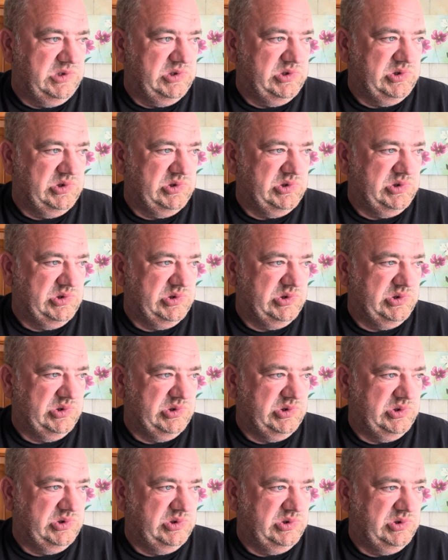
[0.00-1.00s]

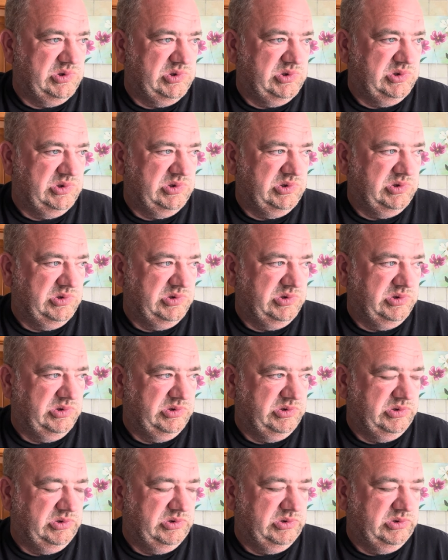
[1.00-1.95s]
No one is speaking in this clip.